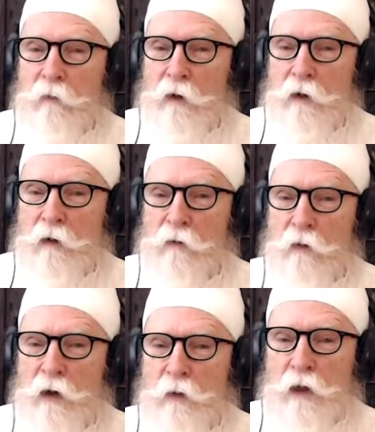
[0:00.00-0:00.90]
when
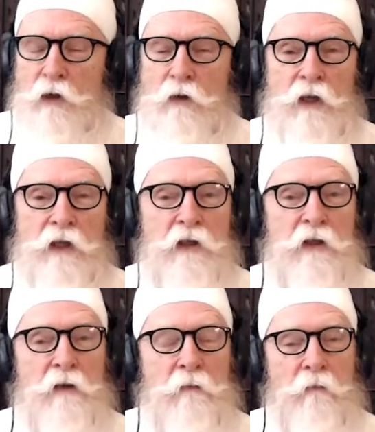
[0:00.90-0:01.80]
we do this
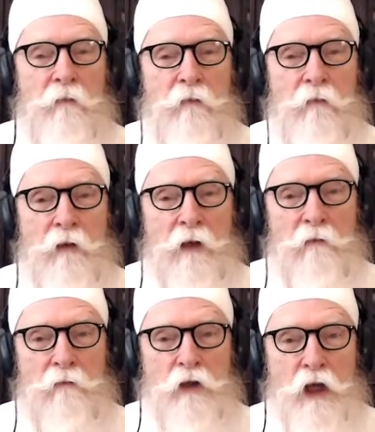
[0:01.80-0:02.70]

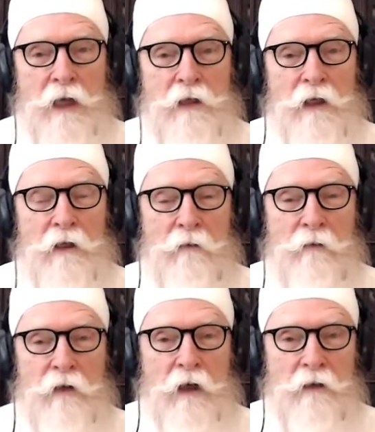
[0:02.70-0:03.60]
chanting of
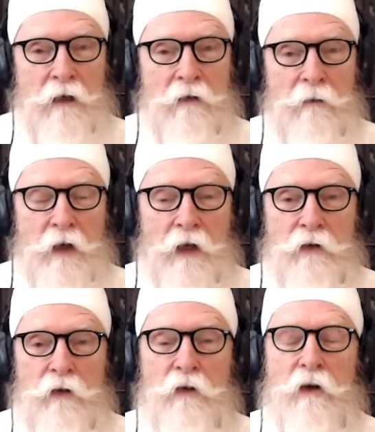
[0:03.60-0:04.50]
Dhan Ramdas Guru,
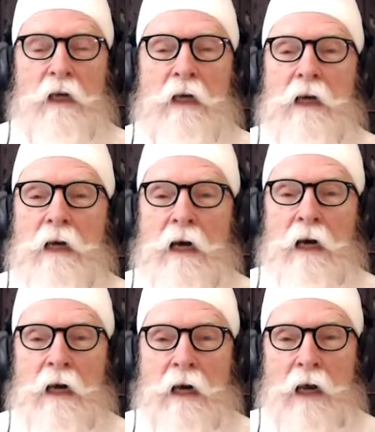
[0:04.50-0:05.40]

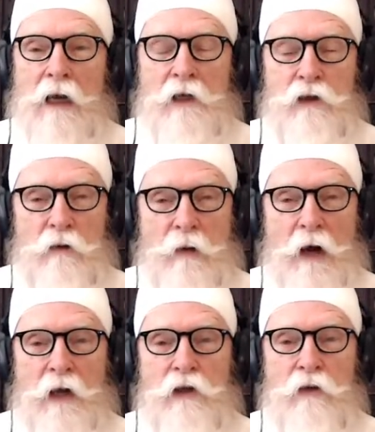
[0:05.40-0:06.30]
I like to remind
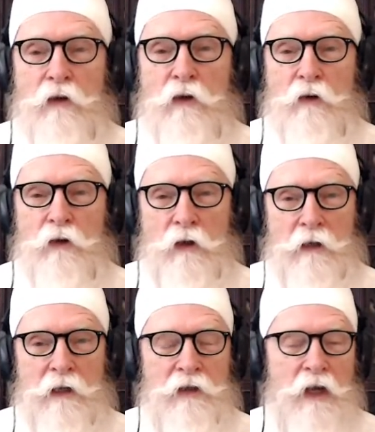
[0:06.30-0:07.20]
you that you can do this
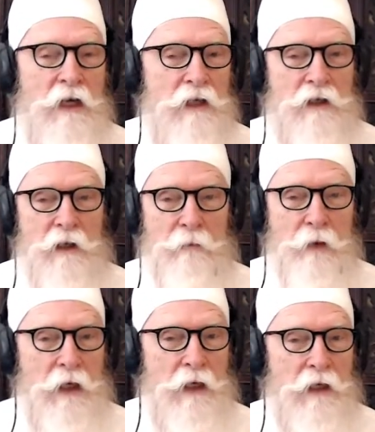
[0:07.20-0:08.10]

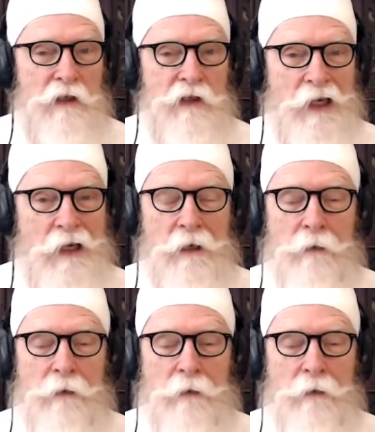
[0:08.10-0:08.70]
simply sitting,